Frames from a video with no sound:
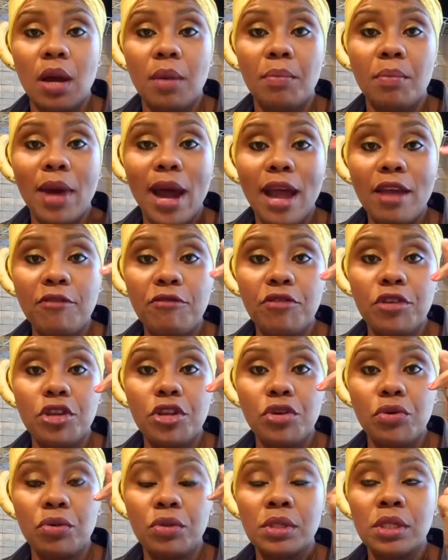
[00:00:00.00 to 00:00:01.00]
my
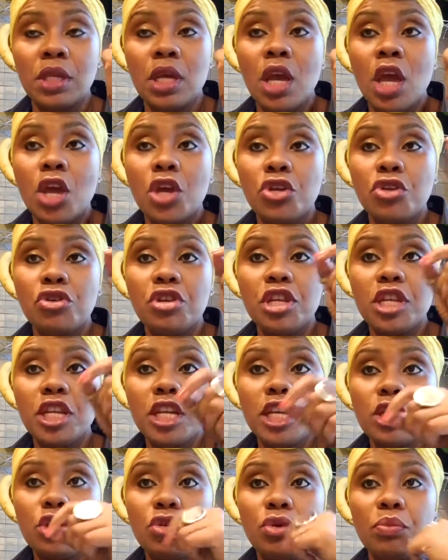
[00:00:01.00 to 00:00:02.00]
videos, you
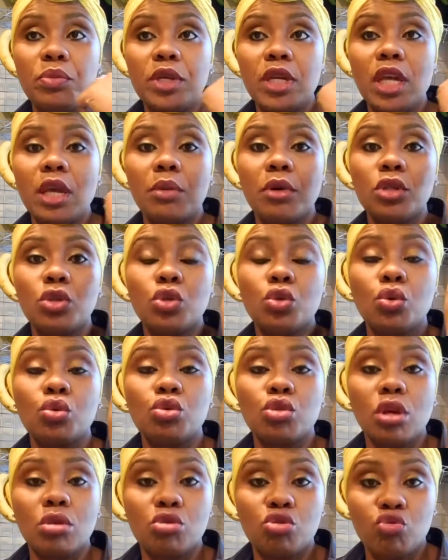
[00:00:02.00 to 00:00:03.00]
need to be able
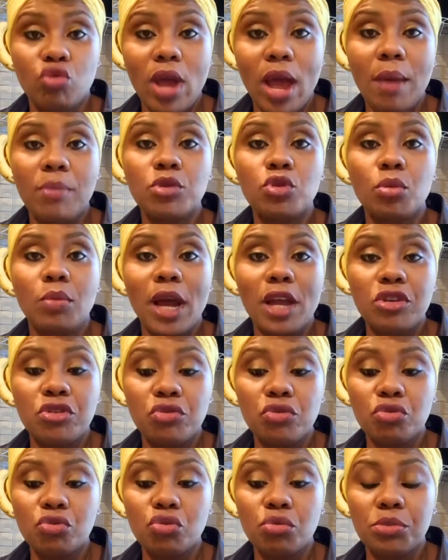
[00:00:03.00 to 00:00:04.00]
to subscribe to my
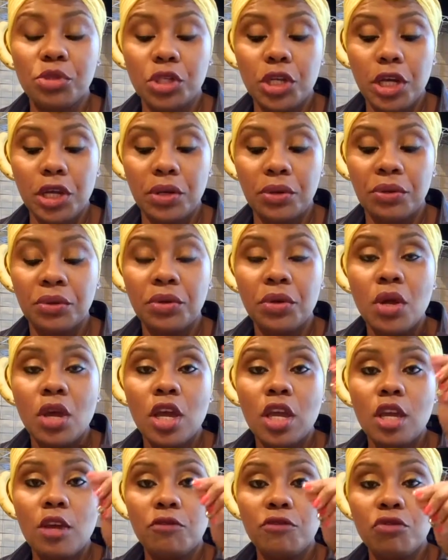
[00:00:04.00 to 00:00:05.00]
YouTube channel.
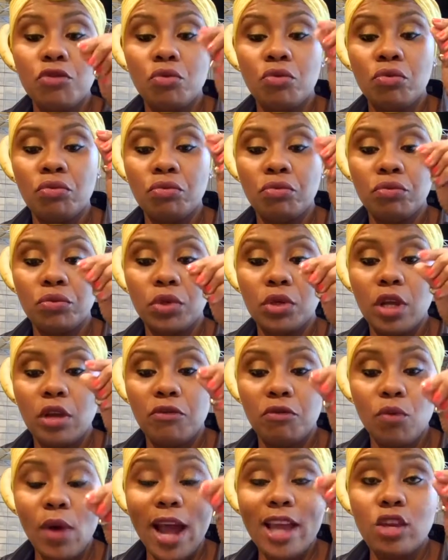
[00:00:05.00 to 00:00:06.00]

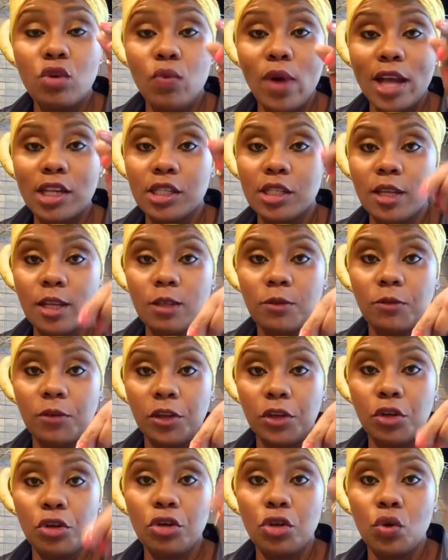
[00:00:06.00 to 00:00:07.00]
While you're watching this
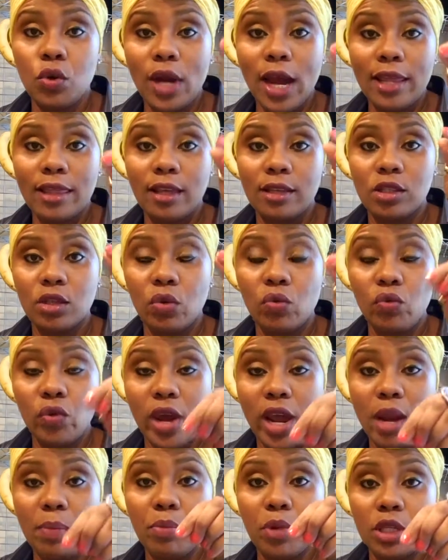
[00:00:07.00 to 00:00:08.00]
video, you look at there's a
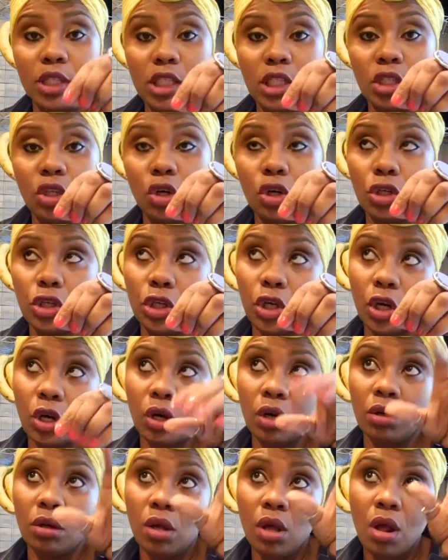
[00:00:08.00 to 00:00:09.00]
red button on
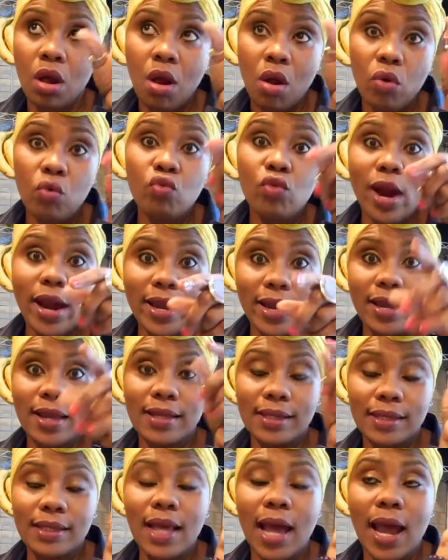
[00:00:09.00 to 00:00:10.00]
your right
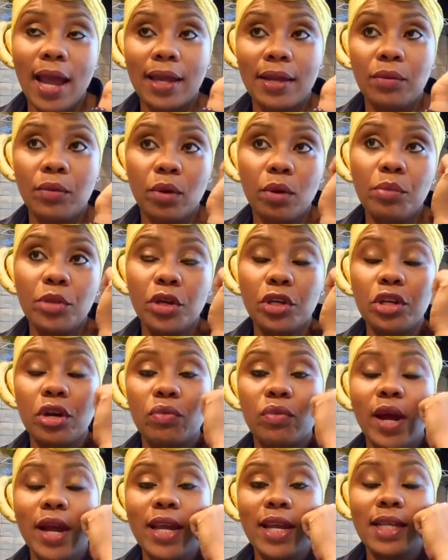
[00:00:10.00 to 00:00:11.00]
hand side. It will be on
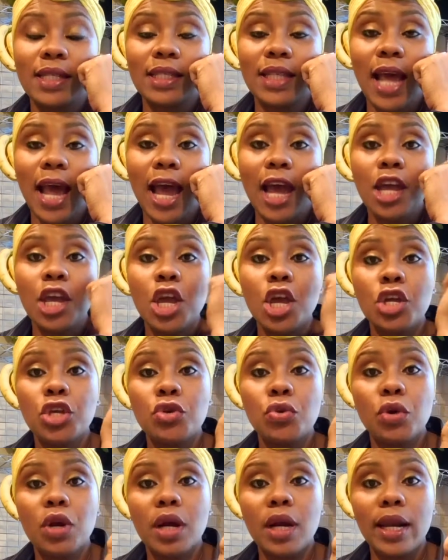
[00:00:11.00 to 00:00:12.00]
your right hand side.
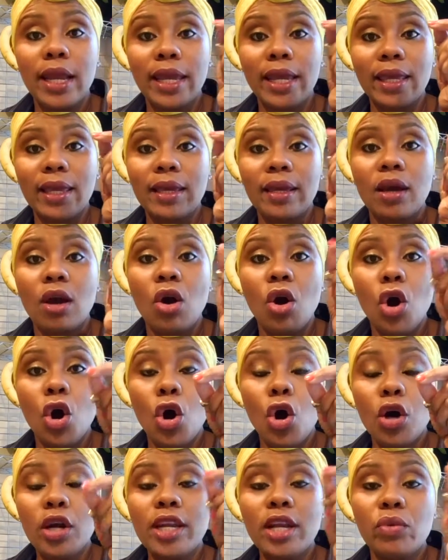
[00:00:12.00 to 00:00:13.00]
You click
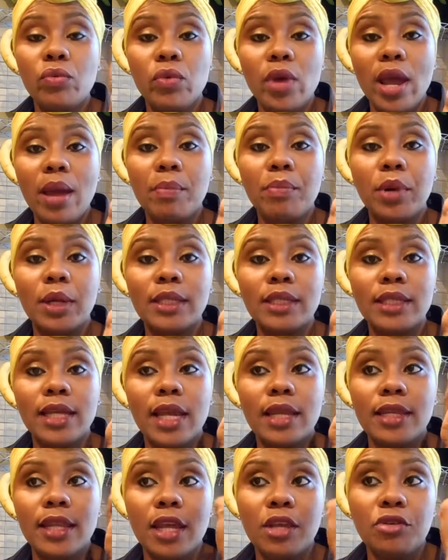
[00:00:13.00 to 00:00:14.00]
on the red button
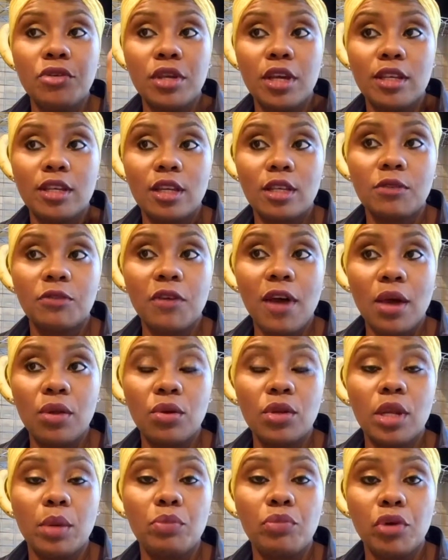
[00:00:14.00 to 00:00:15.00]
and then you can just
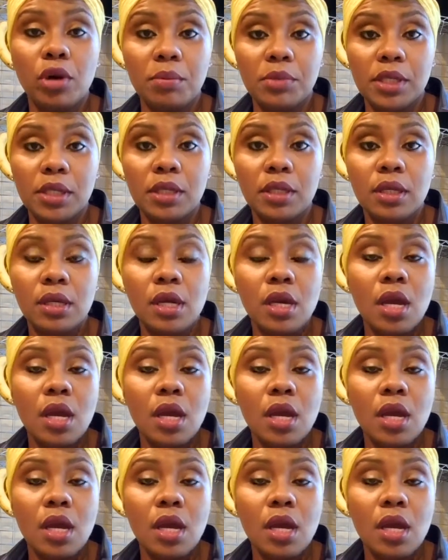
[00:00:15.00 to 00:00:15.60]
follow the prompt.